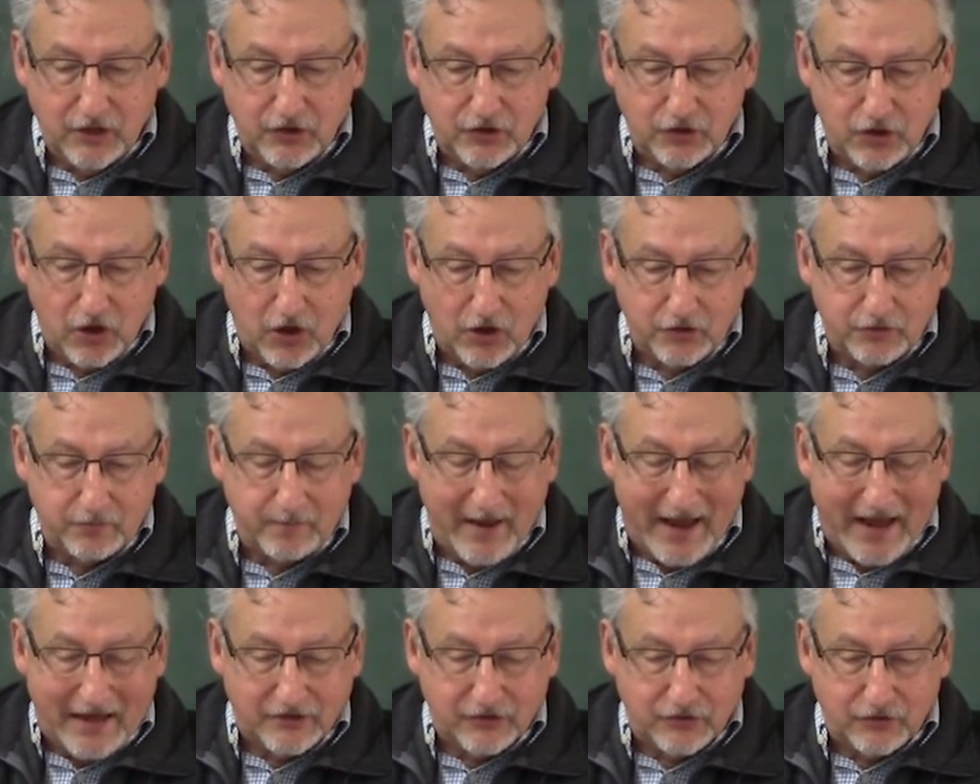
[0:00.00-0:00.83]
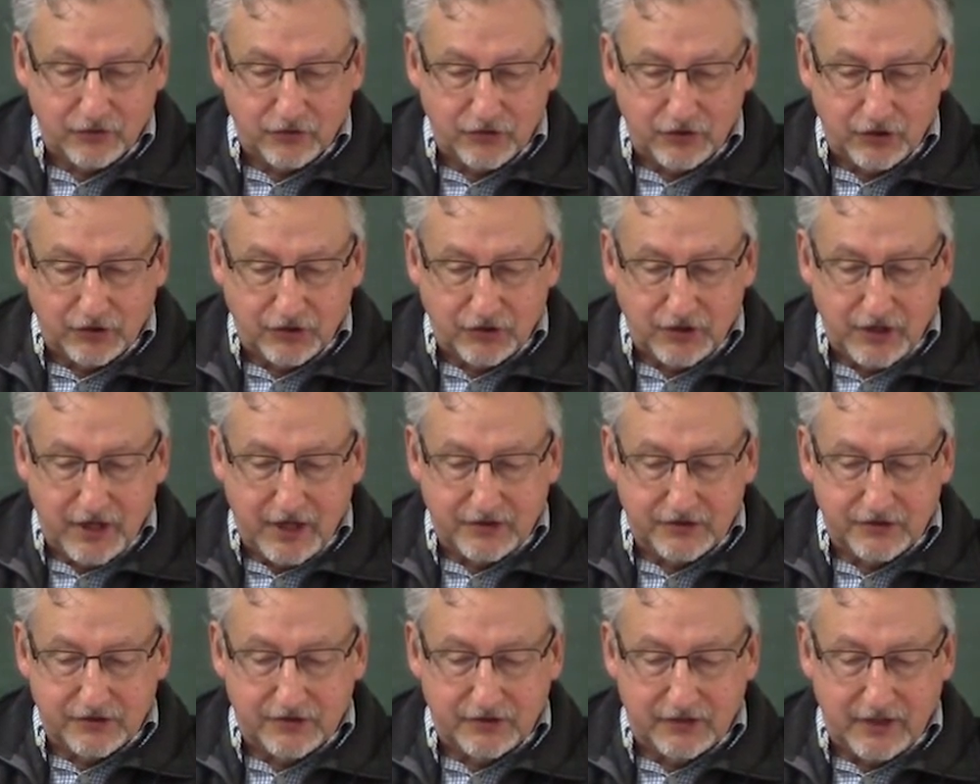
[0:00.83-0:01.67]
Charles Baxter
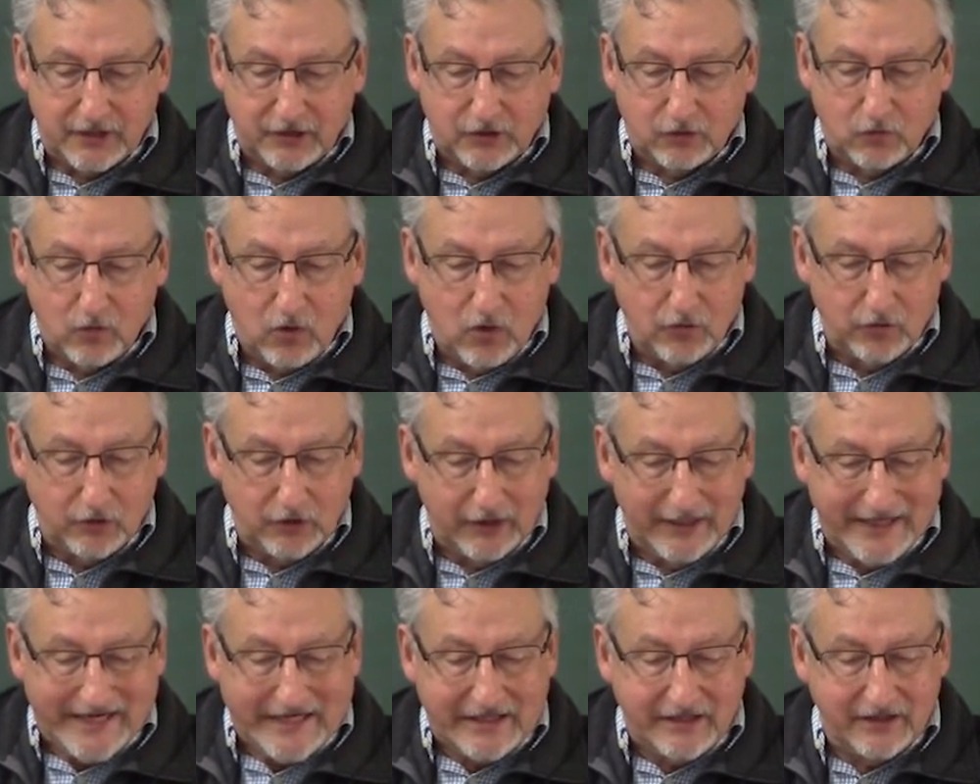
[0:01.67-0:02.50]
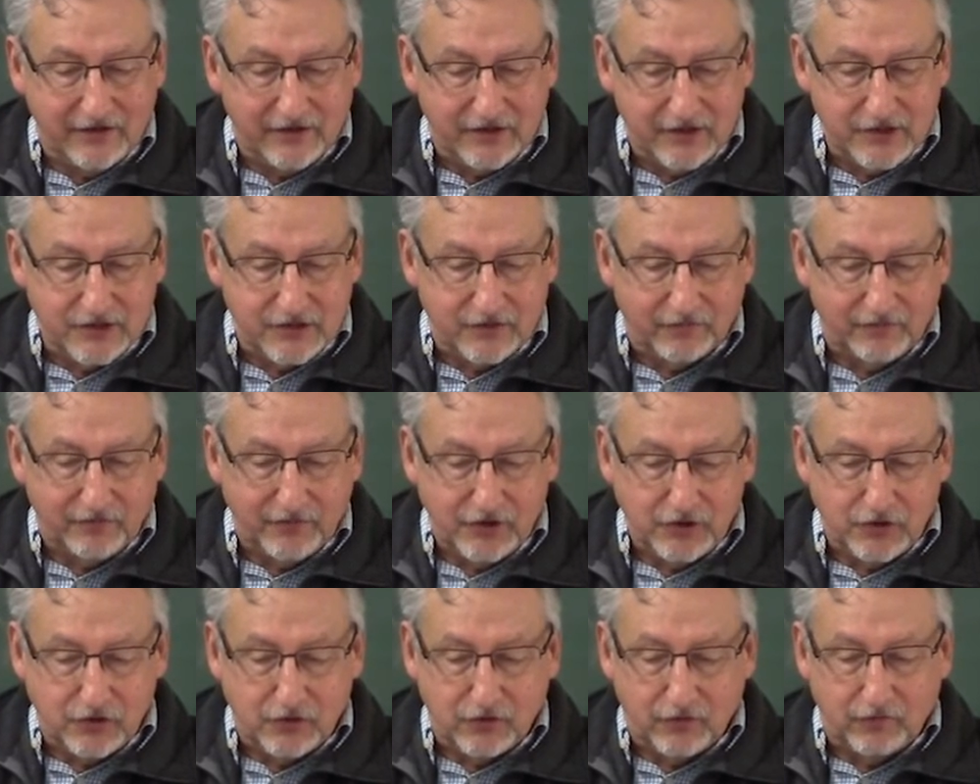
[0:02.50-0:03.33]
suggests that, quote, length is a
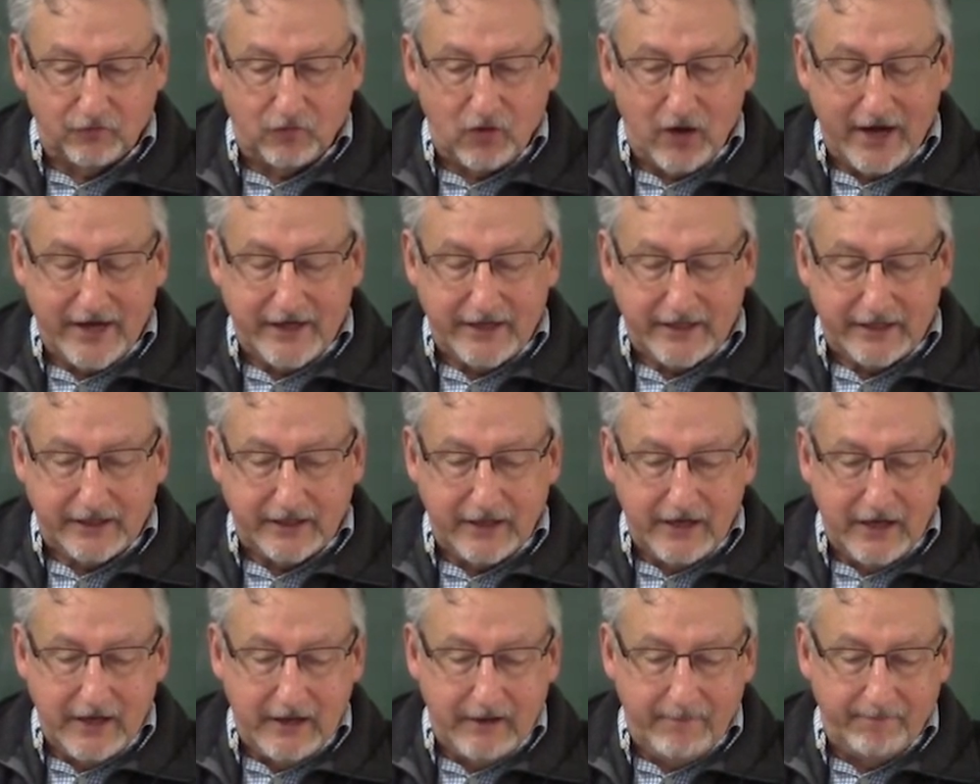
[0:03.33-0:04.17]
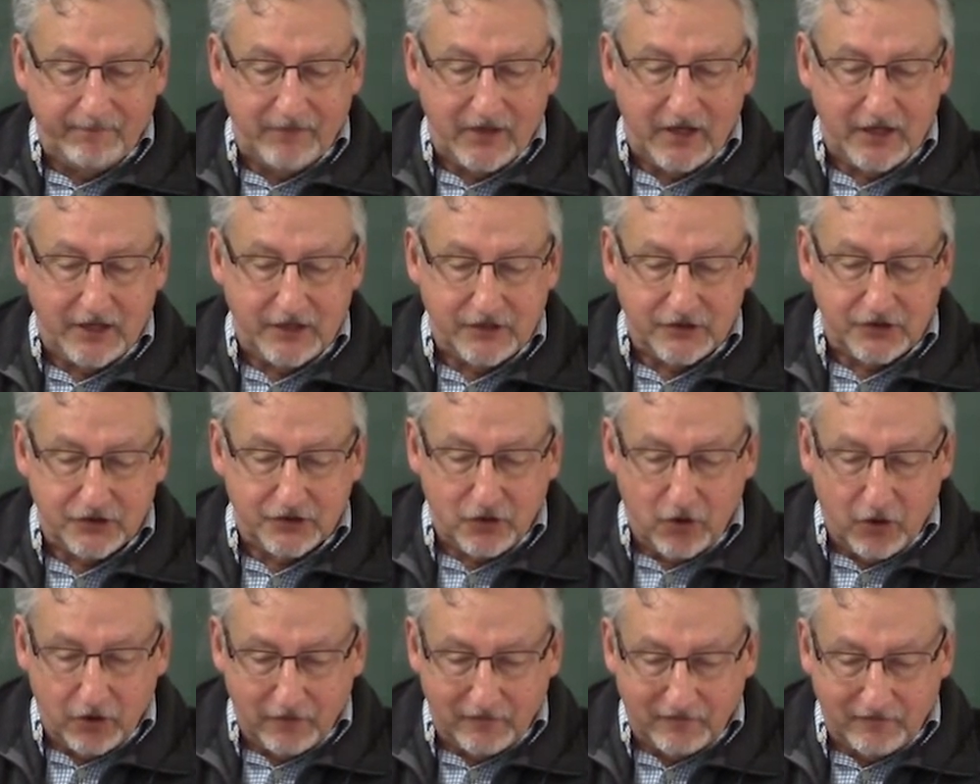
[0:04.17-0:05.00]
feature of writing that is as
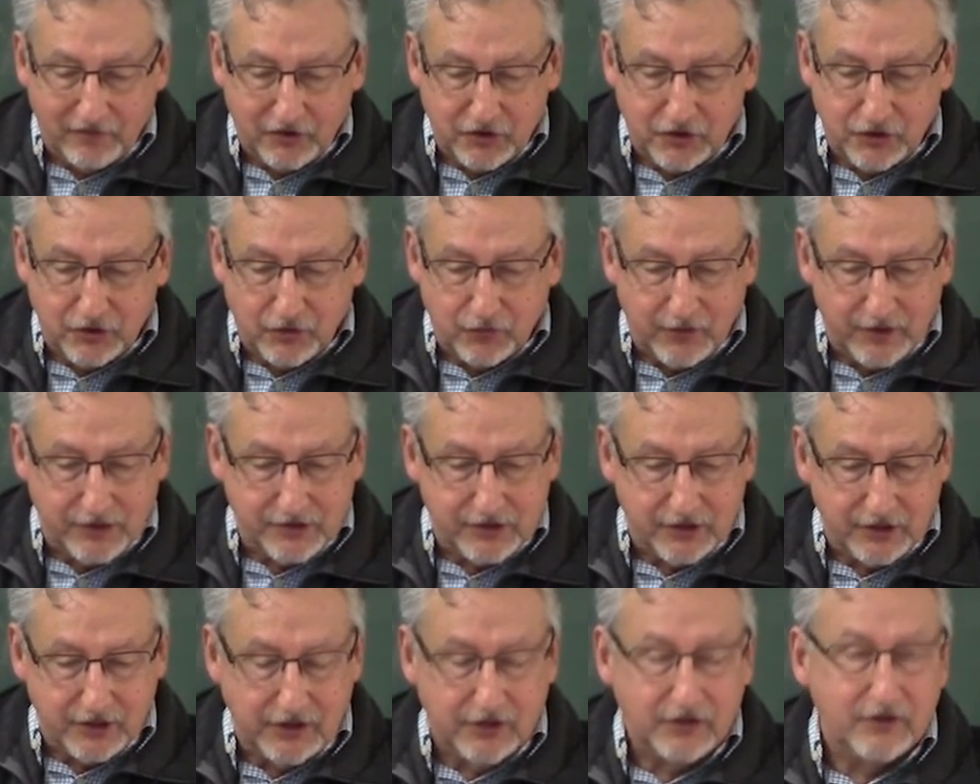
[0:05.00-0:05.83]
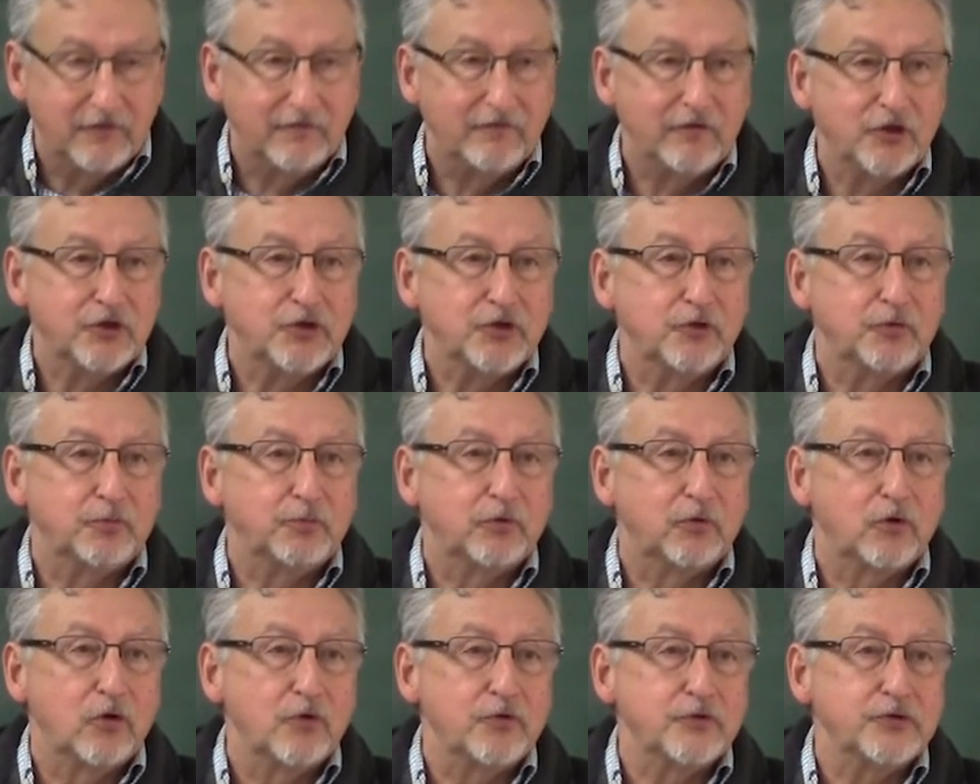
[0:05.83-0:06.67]
artificial as an individual
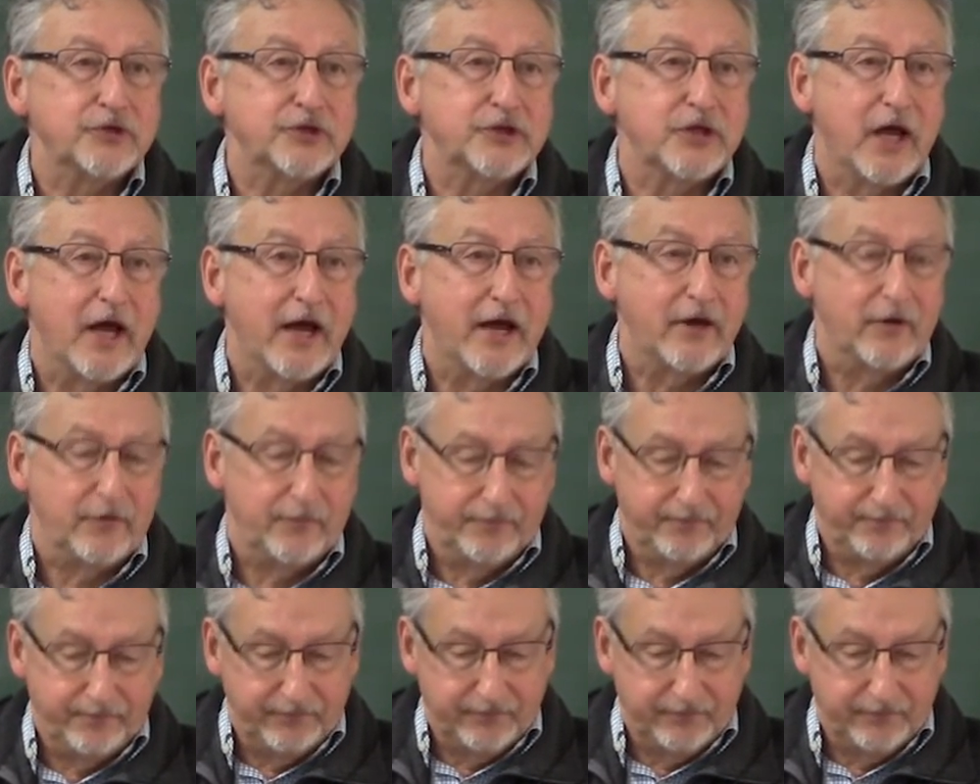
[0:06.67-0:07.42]
prose style.